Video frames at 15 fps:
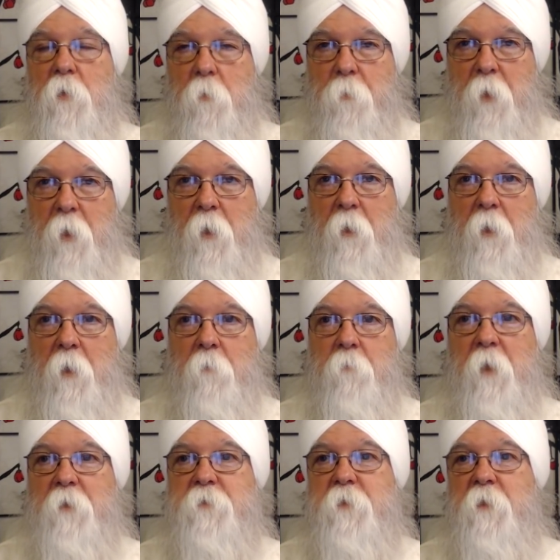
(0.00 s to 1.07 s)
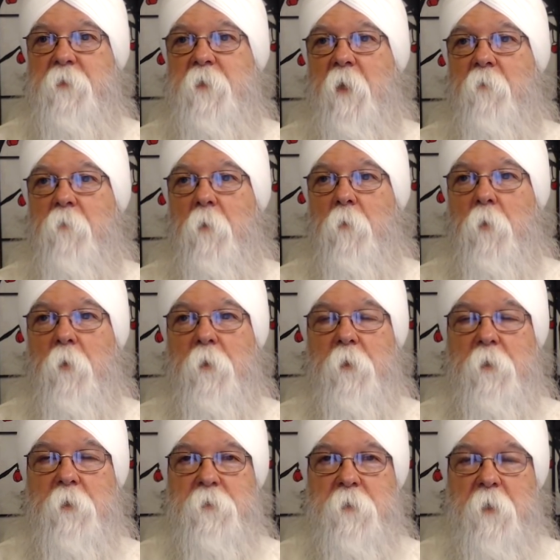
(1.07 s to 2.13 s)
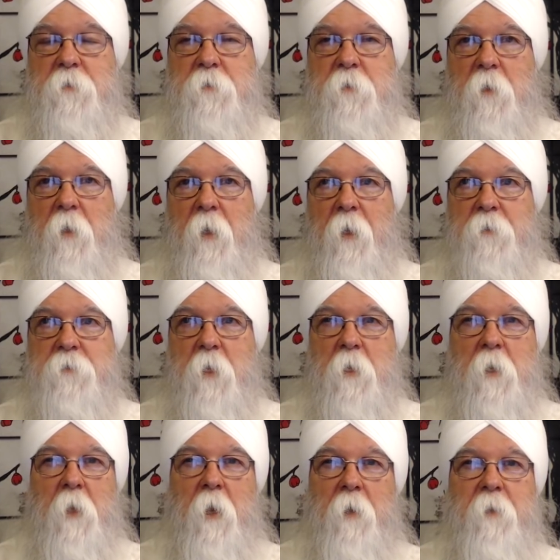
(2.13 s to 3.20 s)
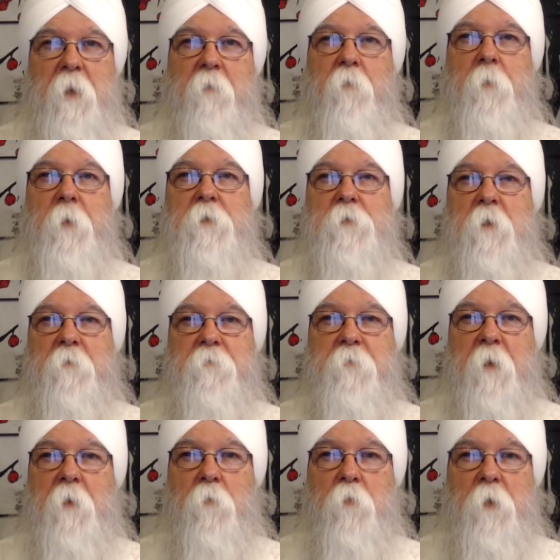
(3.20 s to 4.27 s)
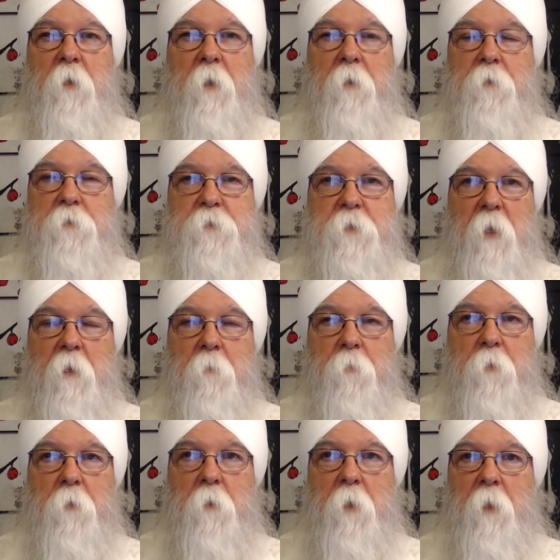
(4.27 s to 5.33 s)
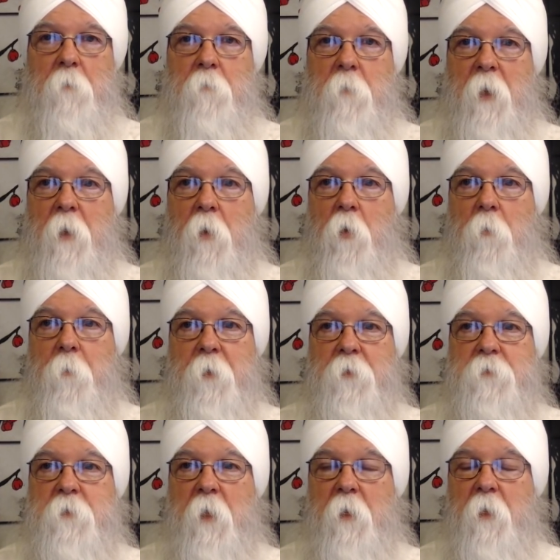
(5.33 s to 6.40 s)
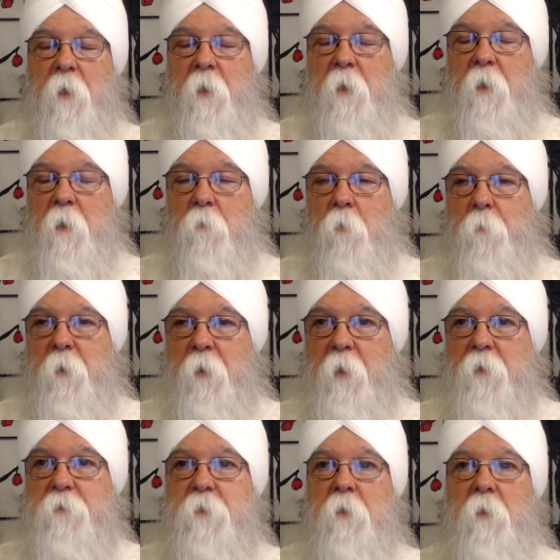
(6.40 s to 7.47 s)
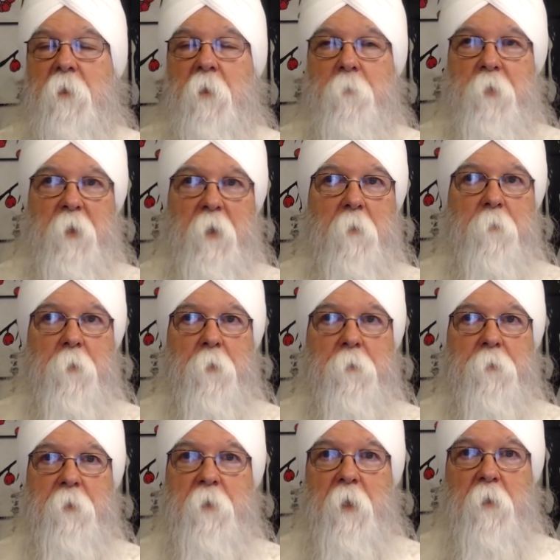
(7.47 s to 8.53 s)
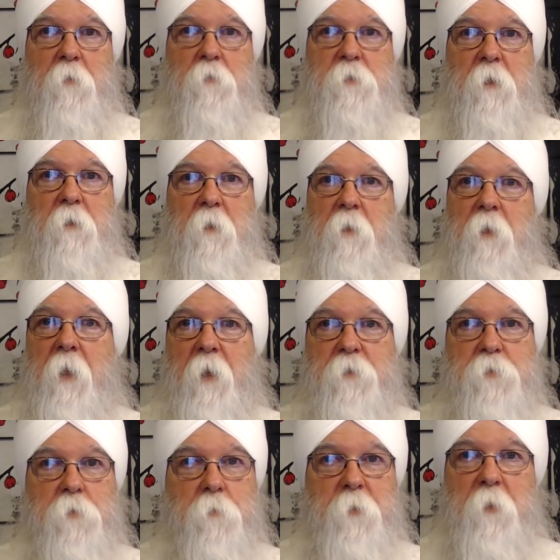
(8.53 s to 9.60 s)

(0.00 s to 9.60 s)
in your body and make sense out of what we're going to discuss in class. I think everybody is going to find it real understandable, and my hope is that it will be instantly applicable. The day you take the class,